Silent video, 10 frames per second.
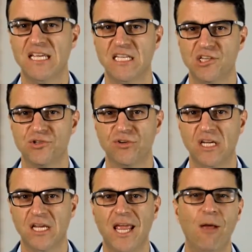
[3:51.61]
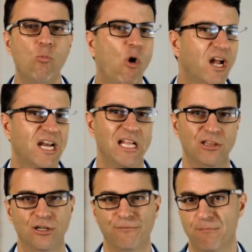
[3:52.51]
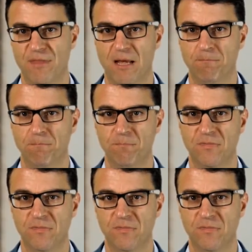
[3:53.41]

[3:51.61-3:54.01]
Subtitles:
my industry, and what can I learn from them?